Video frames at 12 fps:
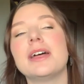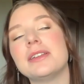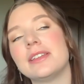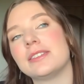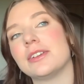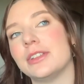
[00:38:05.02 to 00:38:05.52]

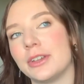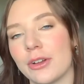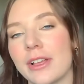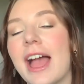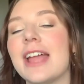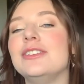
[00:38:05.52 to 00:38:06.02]
necessarily,
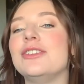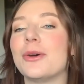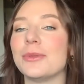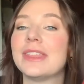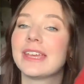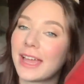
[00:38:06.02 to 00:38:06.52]
I
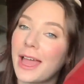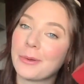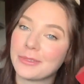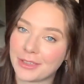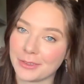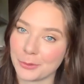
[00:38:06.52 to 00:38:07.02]
don't think I was like